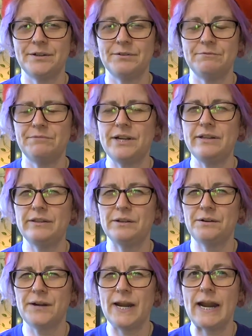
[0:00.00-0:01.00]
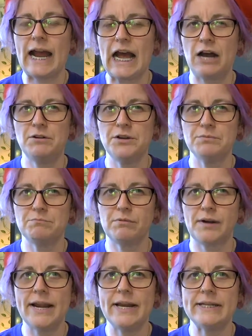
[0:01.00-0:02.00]
You're relearning how your
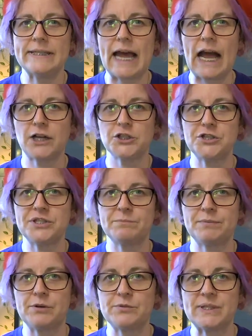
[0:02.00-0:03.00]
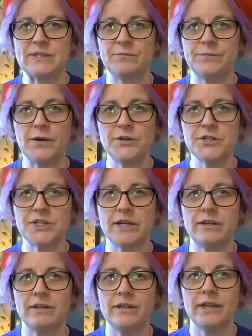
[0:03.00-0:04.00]
brain is actually supposed to
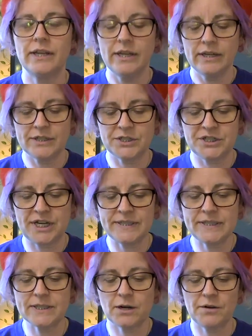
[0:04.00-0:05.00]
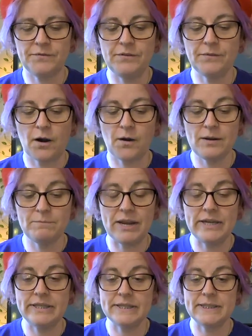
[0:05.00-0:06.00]
function. Because chances are, if you've already
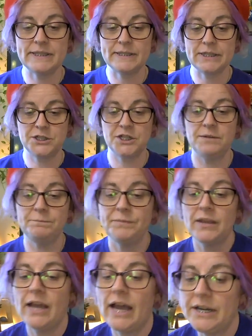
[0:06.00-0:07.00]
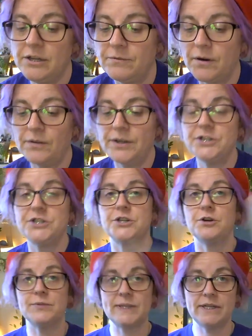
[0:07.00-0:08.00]
made this decision and you've already
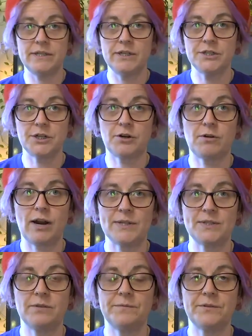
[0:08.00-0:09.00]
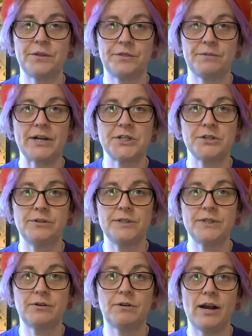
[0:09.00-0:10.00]
chosen to cross over the
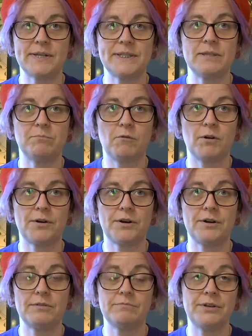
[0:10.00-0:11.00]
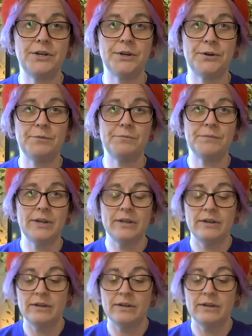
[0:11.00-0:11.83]
threshold, cross the border, you know,